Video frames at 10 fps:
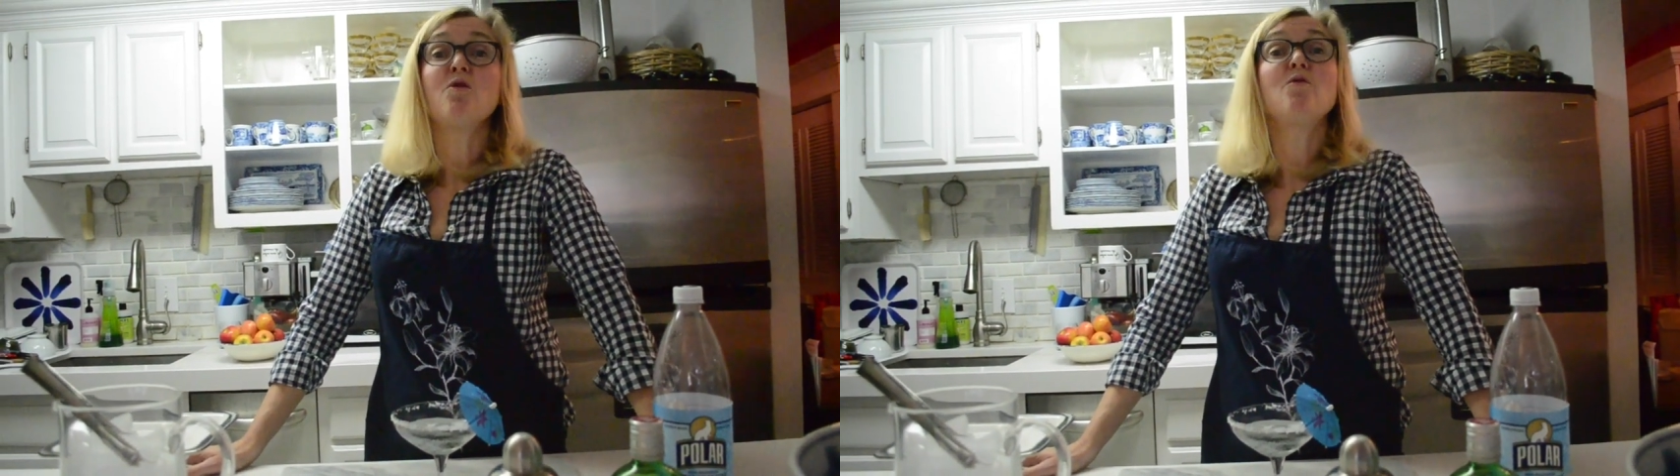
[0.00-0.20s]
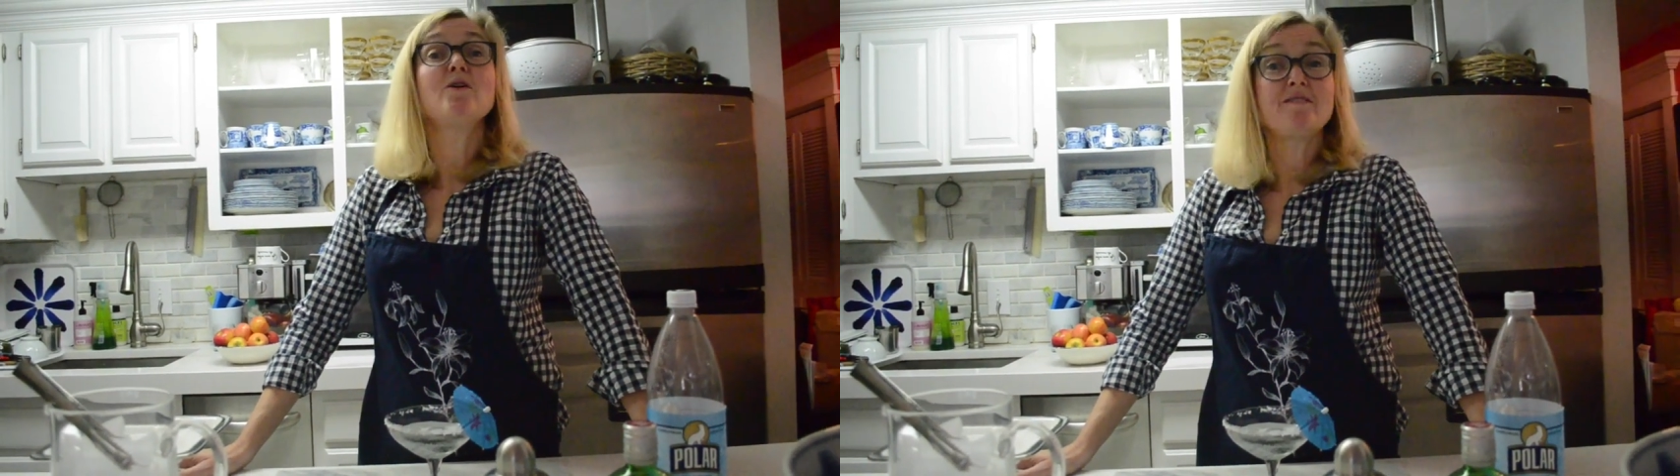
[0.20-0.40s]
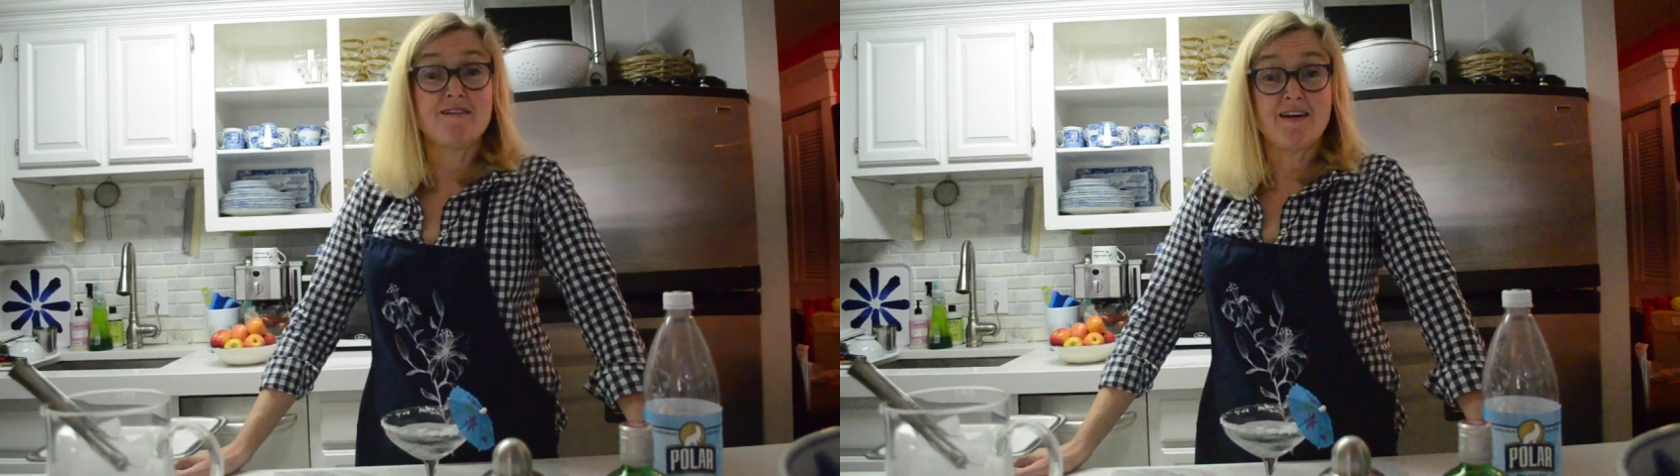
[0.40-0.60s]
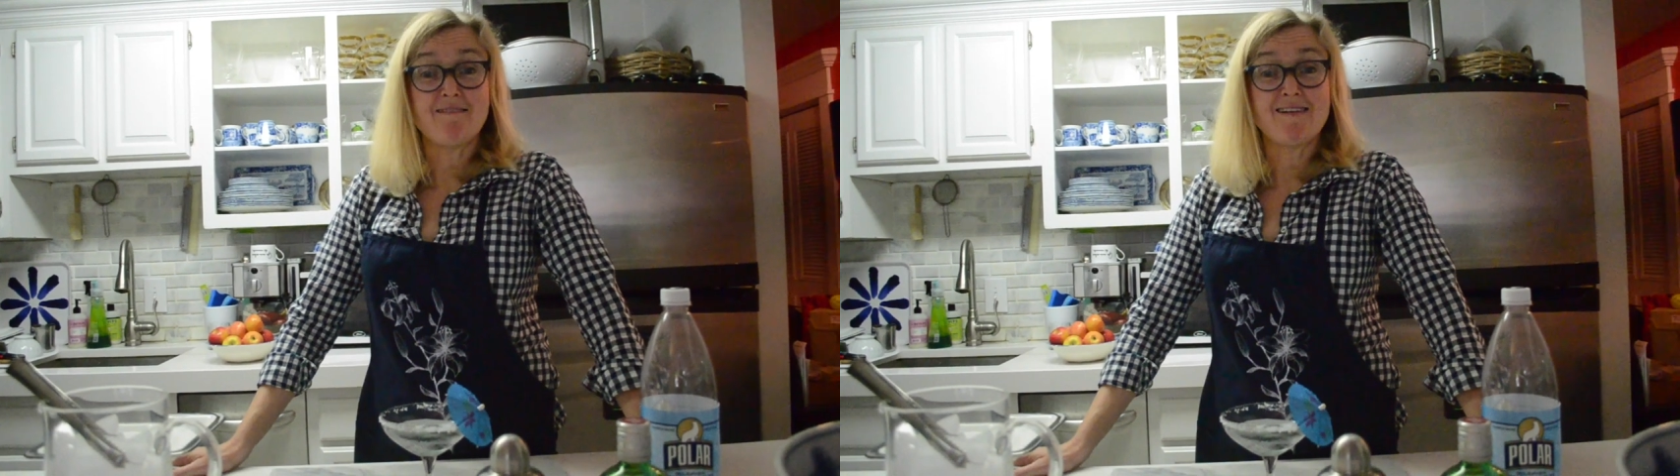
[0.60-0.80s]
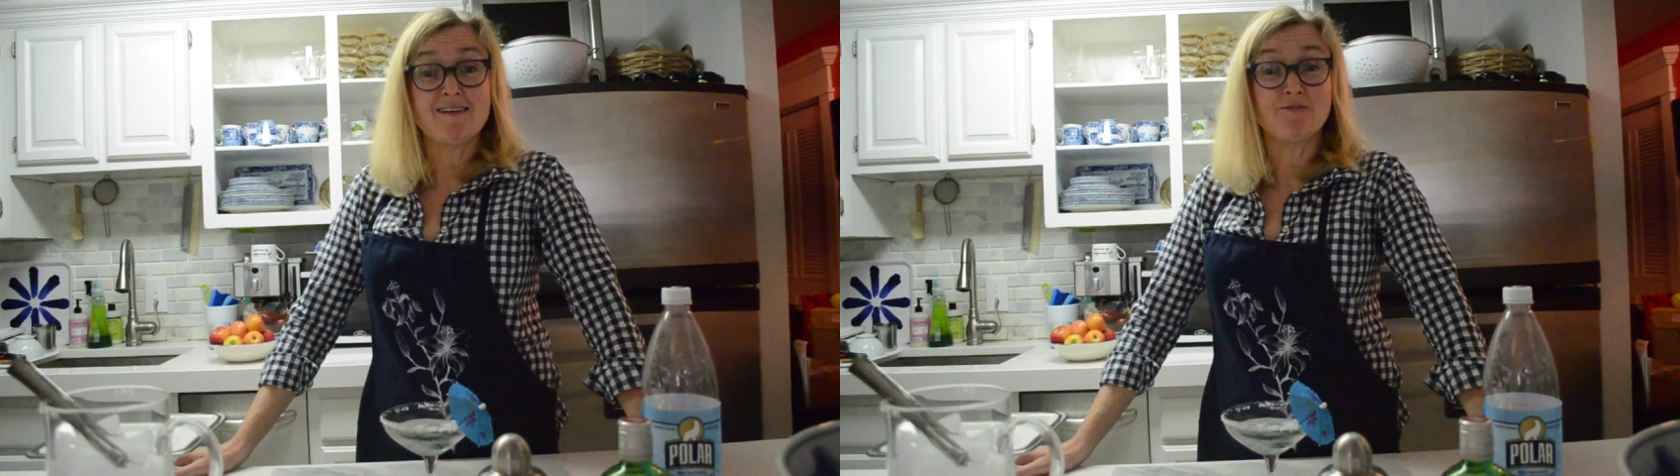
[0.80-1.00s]

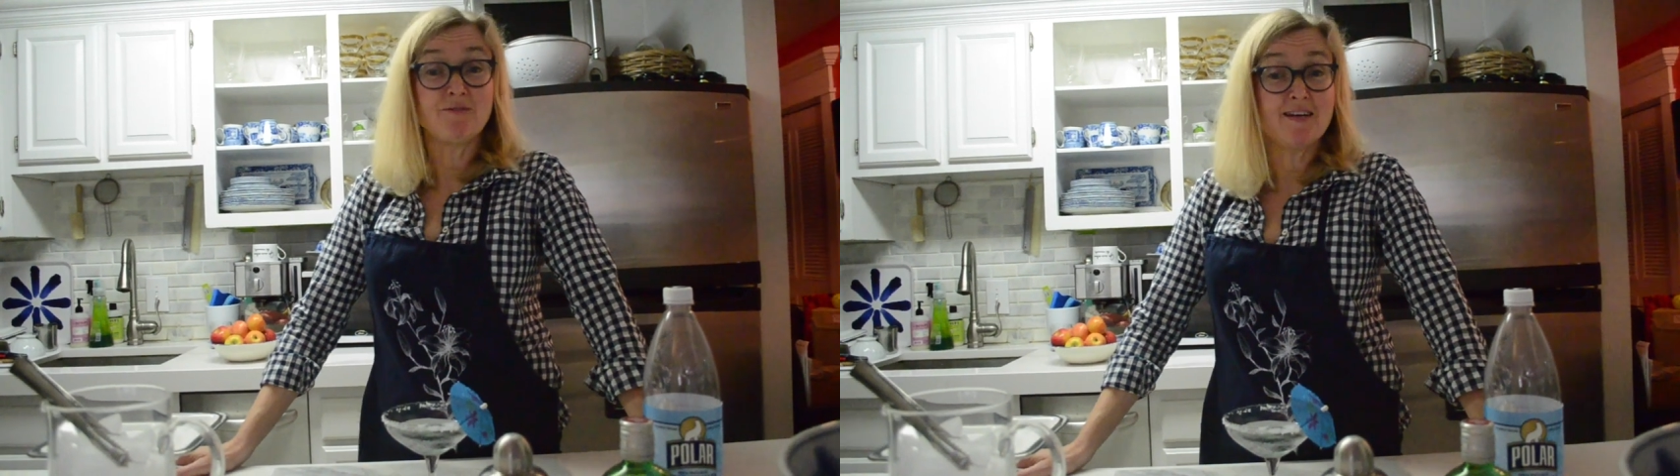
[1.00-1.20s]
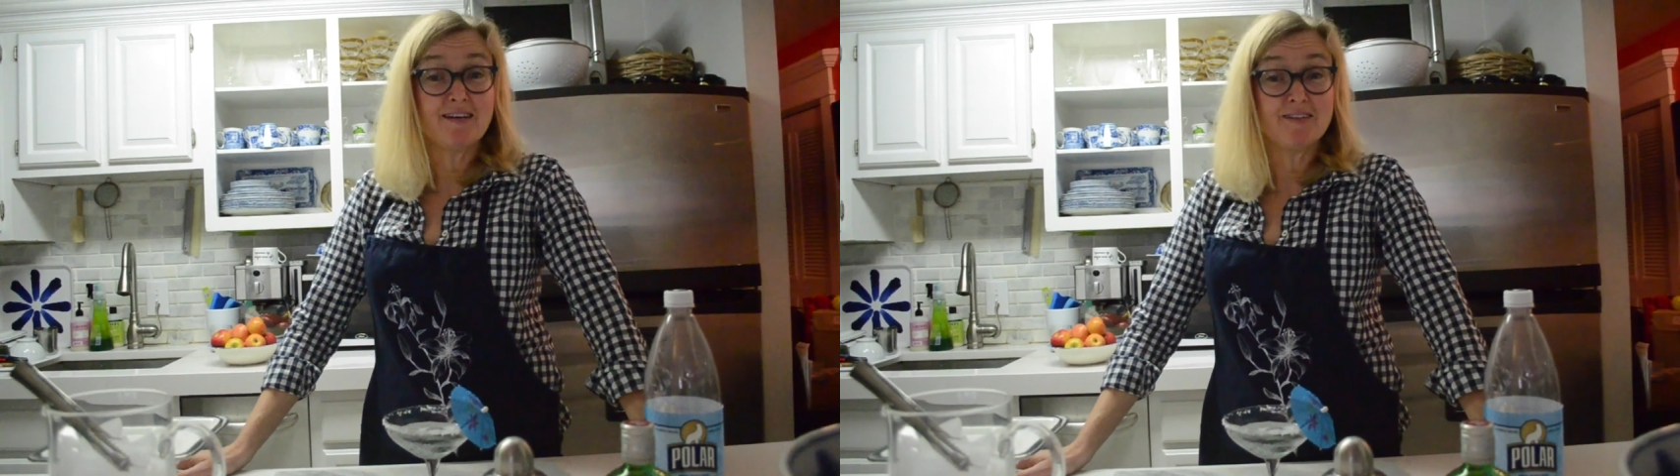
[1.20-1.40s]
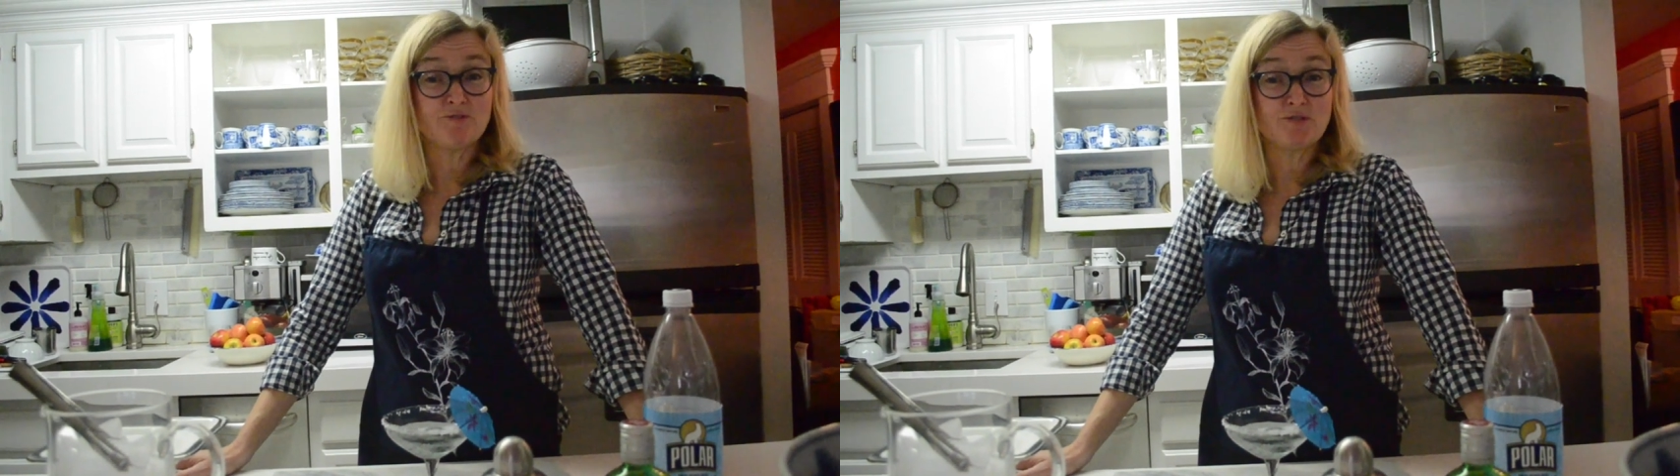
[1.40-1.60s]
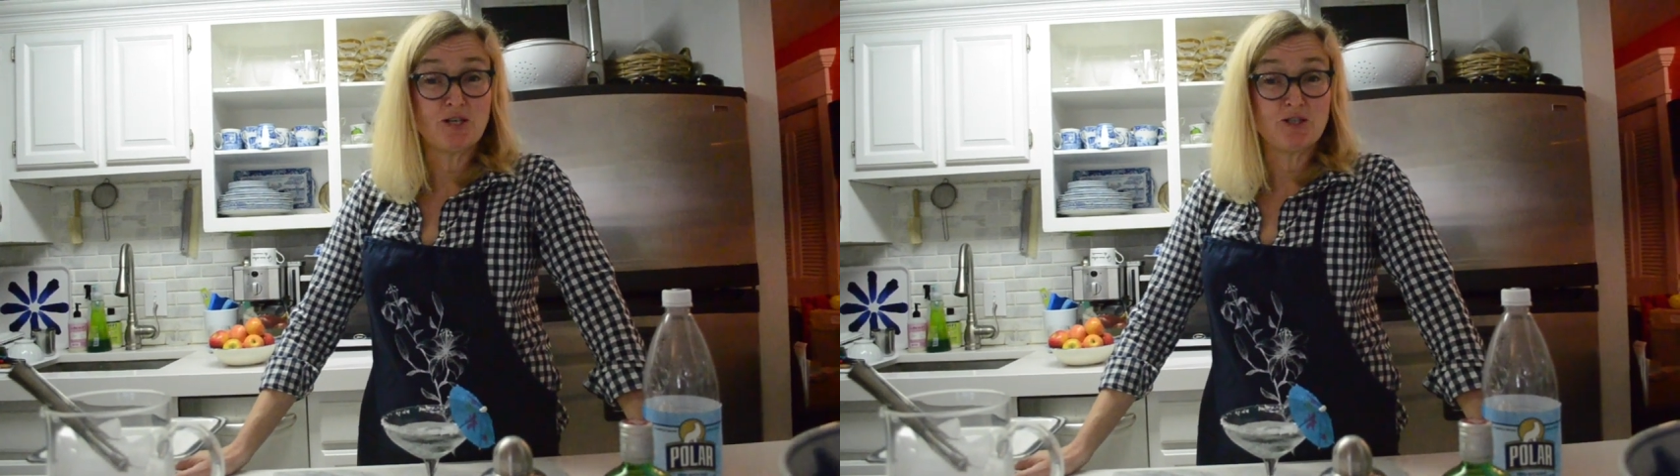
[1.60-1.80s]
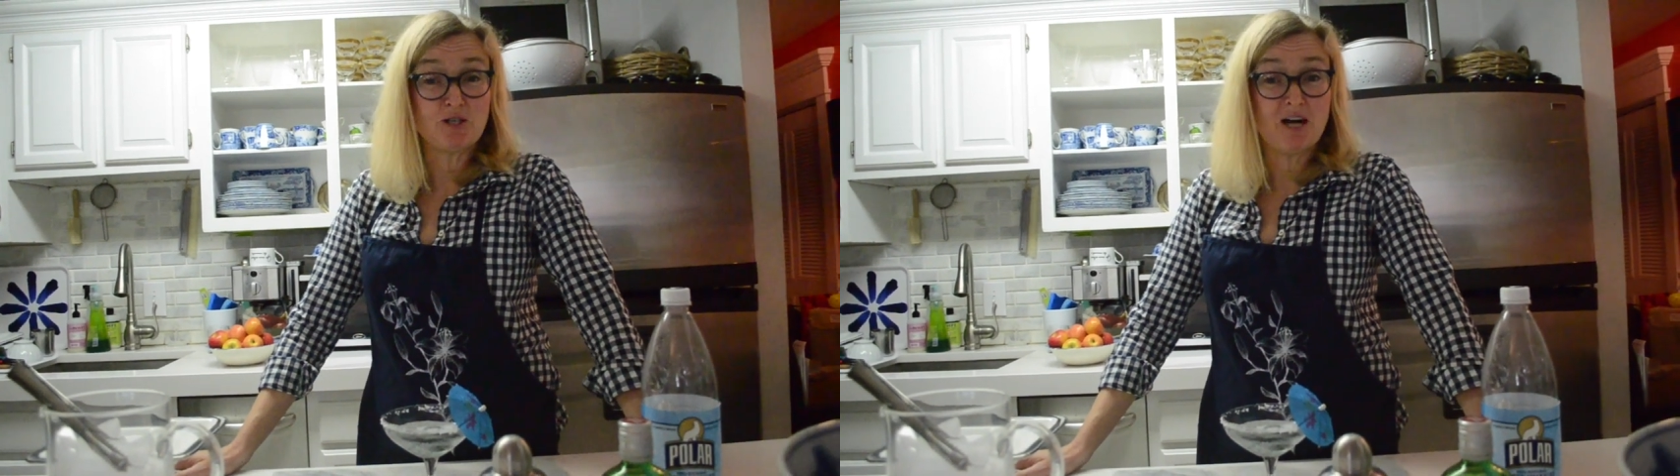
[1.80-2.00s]
ordinary ingredients for
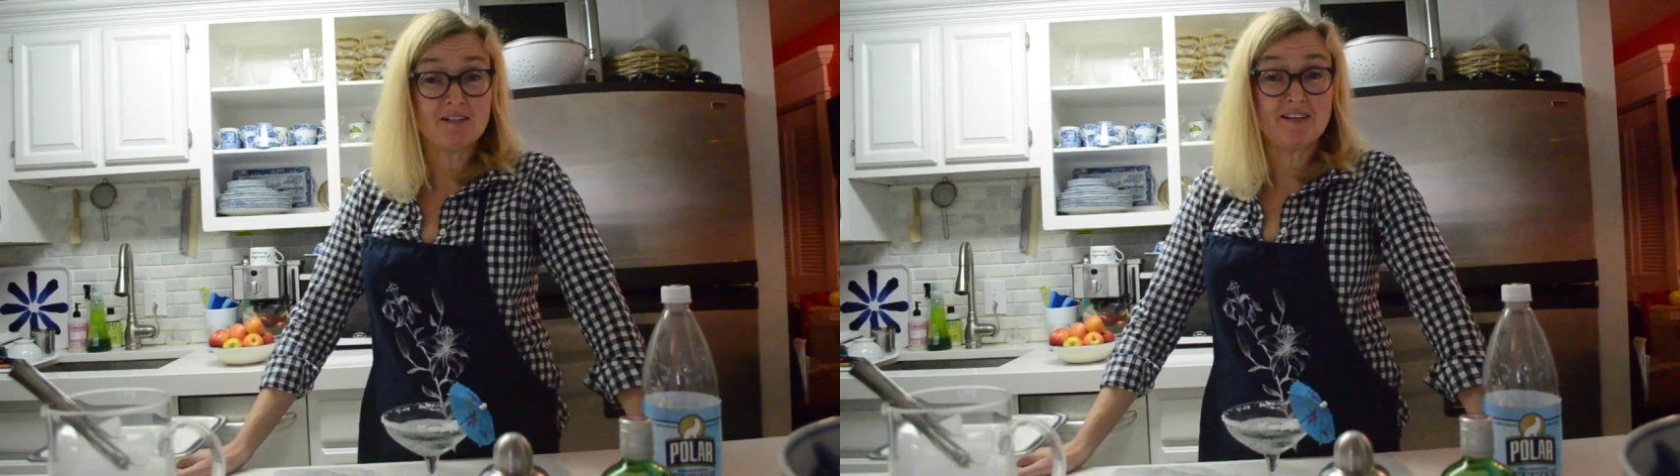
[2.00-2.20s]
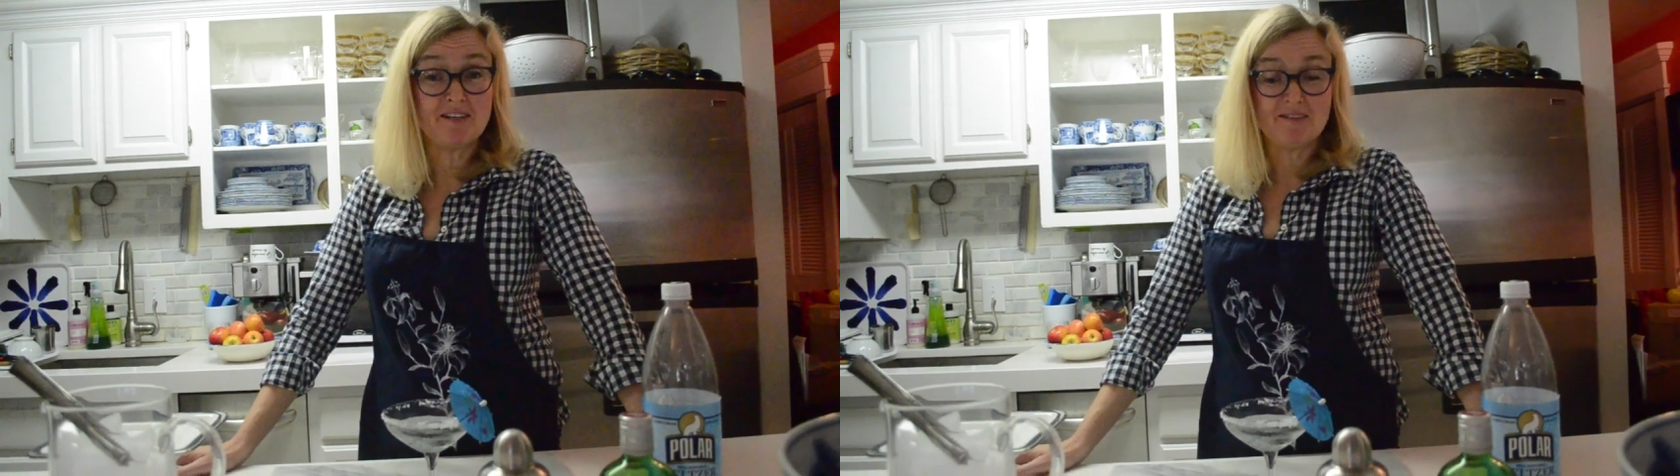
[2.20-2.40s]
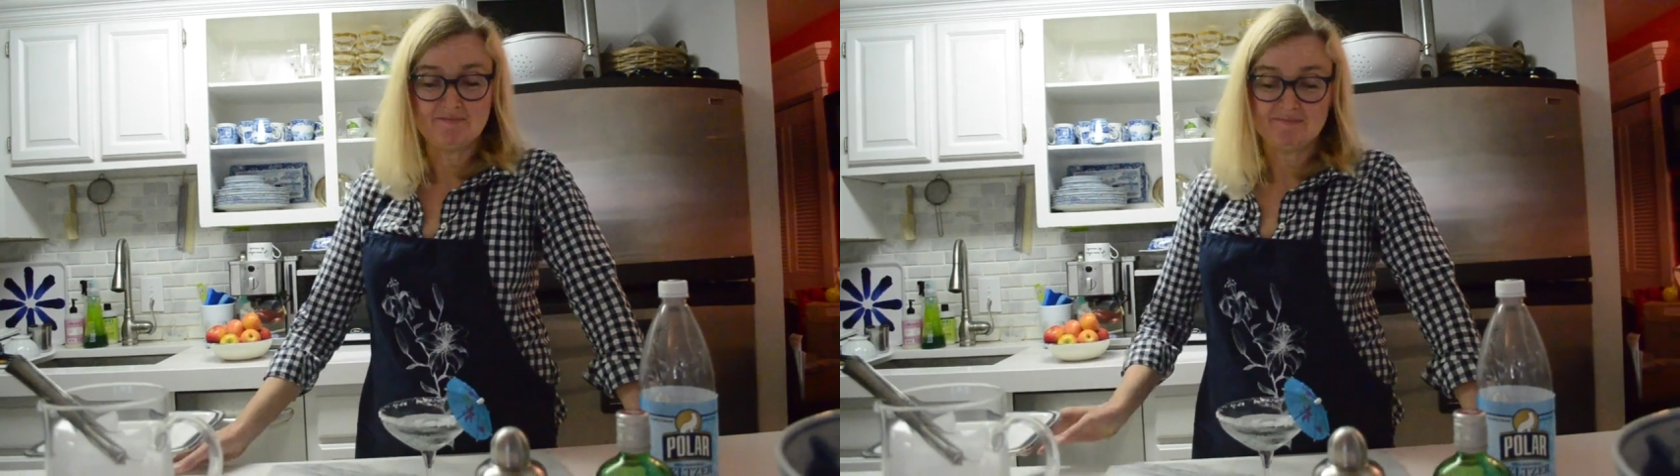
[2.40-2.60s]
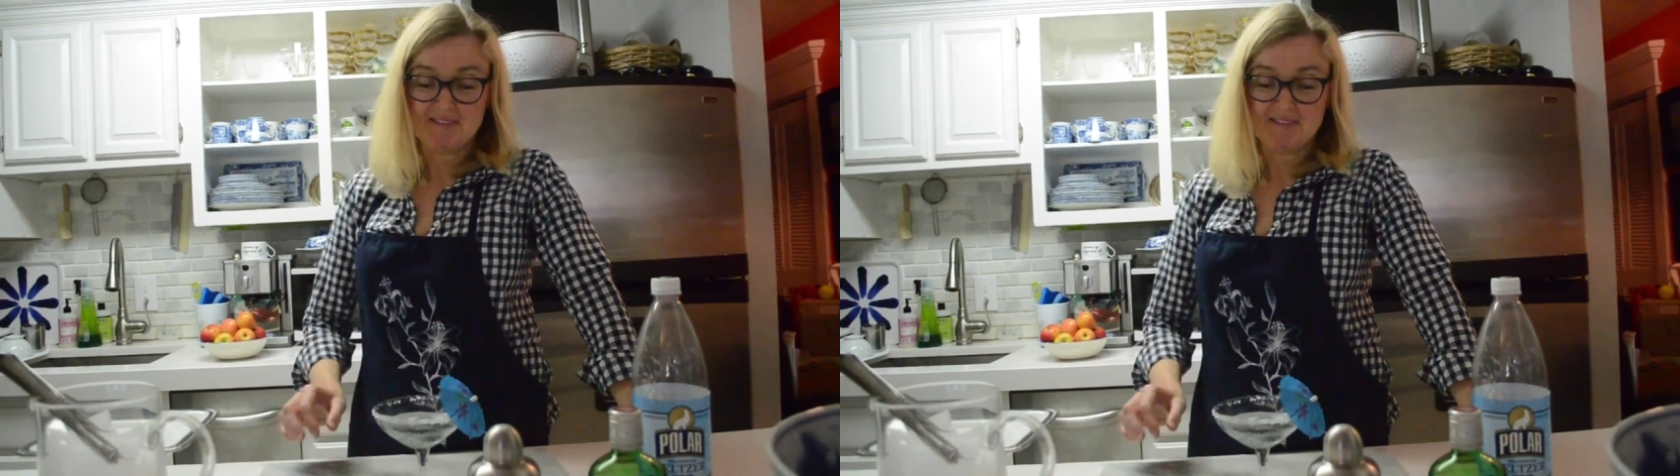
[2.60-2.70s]
such a cocktail.